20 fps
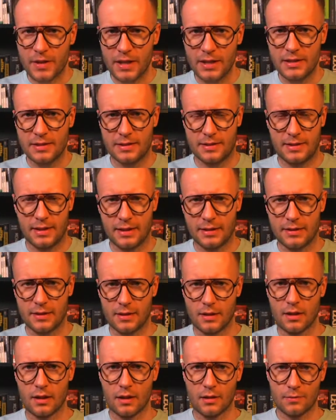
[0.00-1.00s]
instead
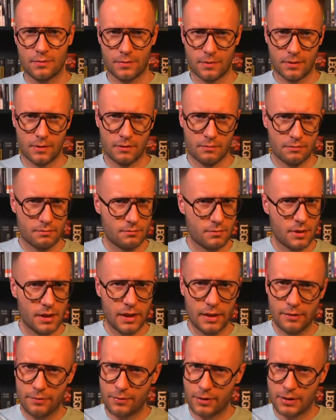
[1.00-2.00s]
of
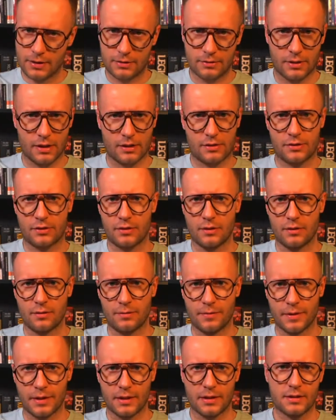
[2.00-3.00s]
infrastructural
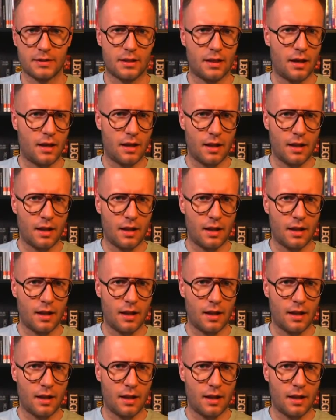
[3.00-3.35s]
things,